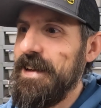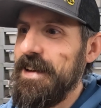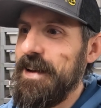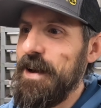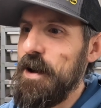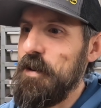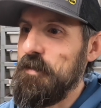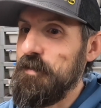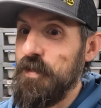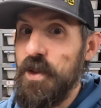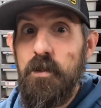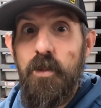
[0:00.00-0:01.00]

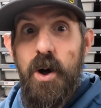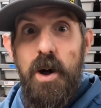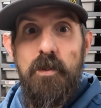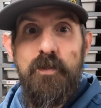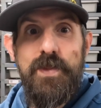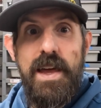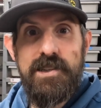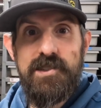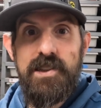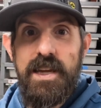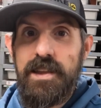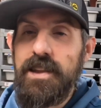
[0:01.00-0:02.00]
the mom
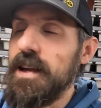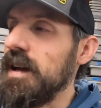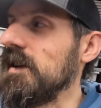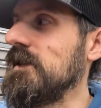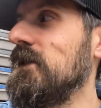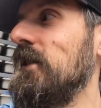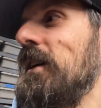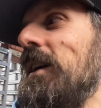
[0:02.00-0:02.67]
actually laid the eggs.